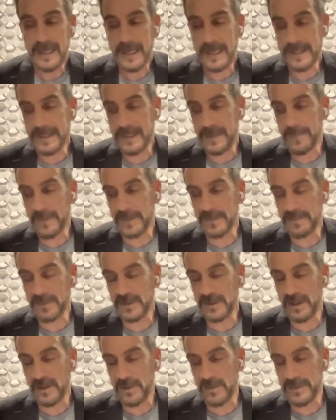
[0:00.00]
And, uh, but, but
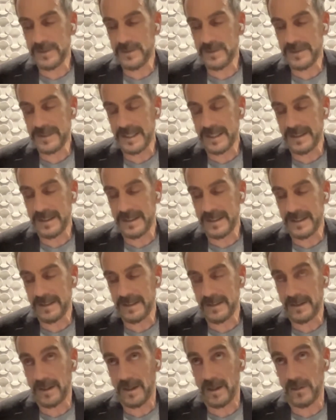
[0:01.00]
the other interesting thing
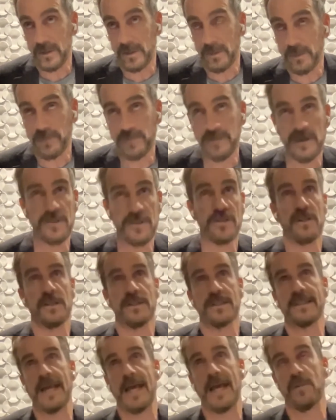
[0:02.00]
on the professional
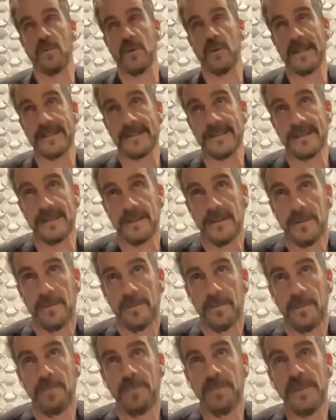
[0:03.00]
side was,
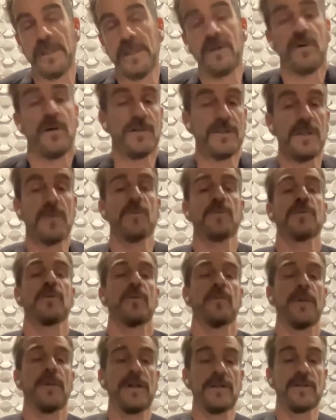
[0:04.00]
because I was
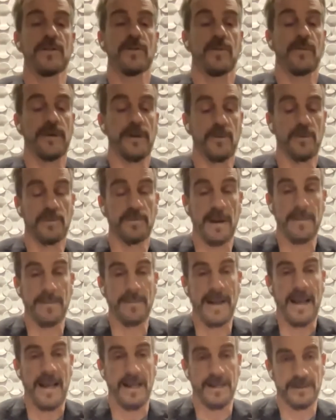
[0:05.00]
already touring with my
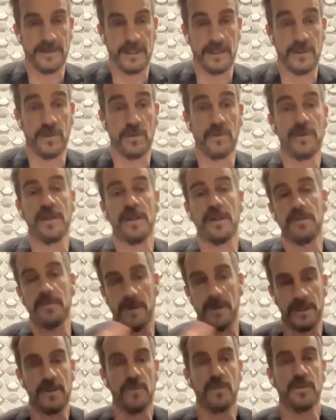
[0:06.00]
band and earning
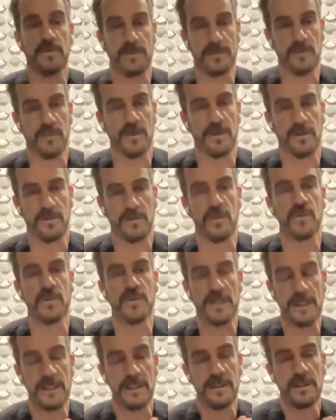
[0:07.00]
money with, with the
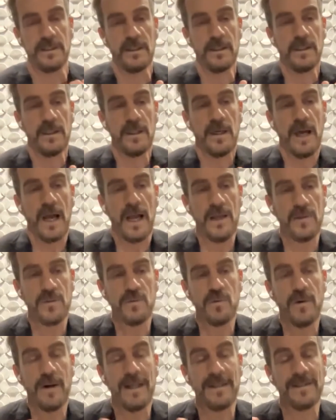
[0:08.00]
music, I
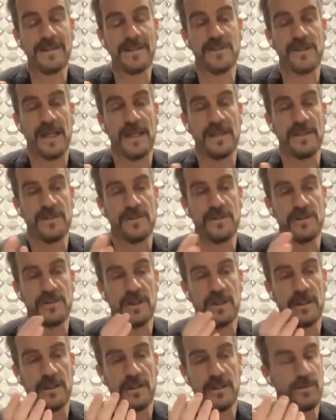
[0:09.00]
also had the chance,
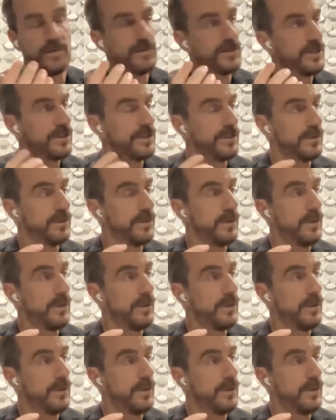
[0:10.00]
uh, Georgie, to